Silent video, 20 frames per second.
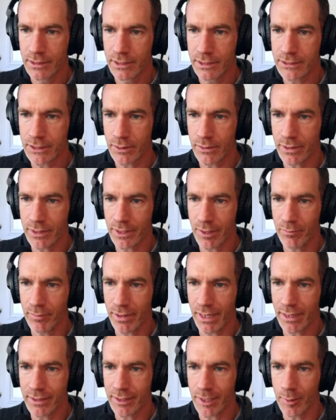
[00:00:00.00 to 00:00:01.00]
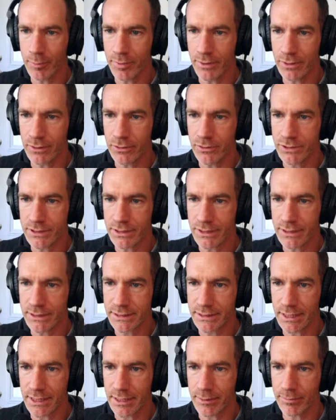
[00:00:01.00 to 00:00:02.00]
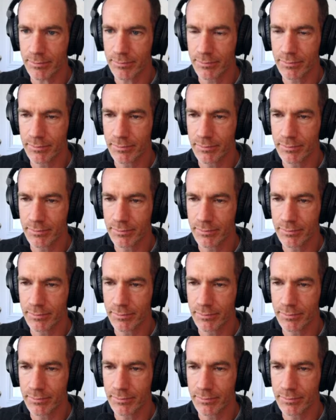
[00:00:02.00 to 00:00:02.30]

So I'm going to come back up and loosen this up.